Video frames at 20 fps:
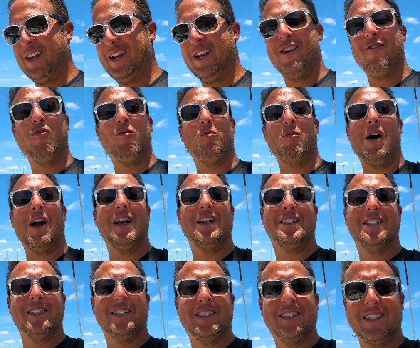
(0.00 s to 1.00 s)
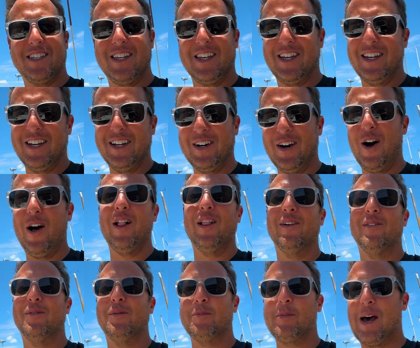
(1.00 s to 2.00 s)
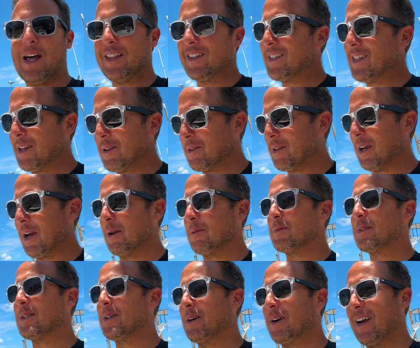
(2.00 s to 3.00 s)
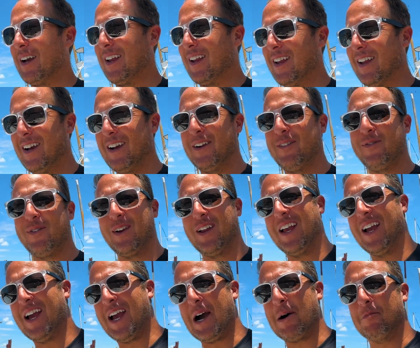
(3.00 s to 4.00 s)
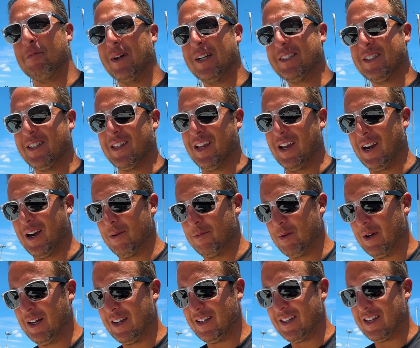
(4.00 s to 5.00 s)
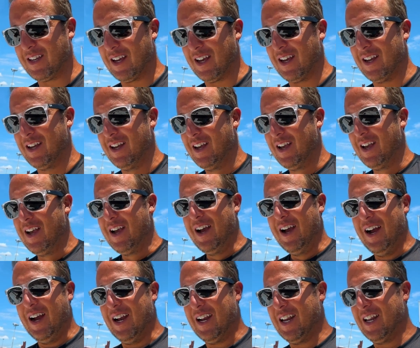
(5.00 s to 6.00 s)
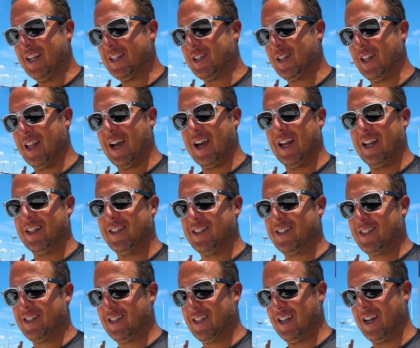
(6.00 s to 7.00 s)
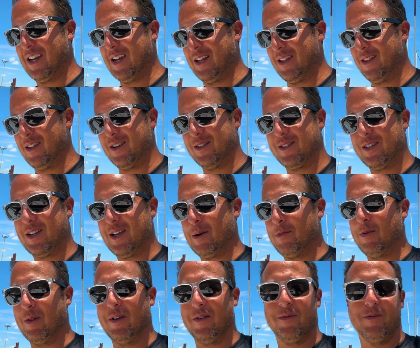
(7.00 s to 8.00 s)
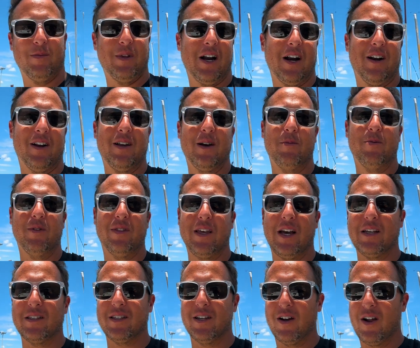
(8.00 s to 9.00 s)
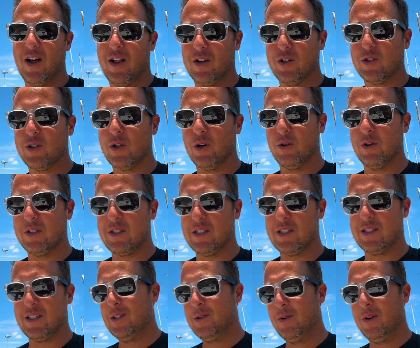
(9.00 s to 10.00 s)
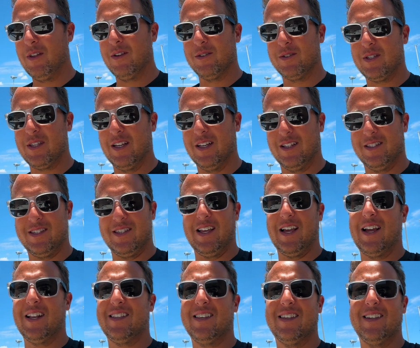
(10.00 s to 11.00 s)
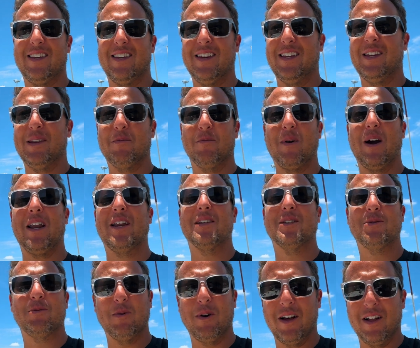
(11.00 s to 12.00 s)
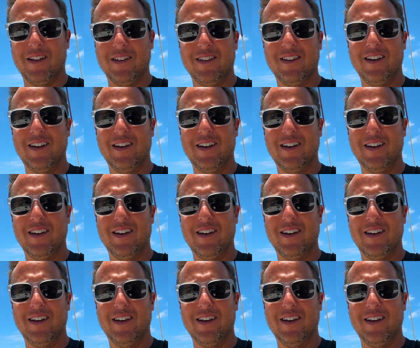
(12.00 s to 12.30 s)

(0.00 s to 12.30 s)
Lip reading: never buy just all of them at the same time, so I forget how much they are, but on each lines, there's a couple of them that are a couple $1,000. So it's one of those things that you might as well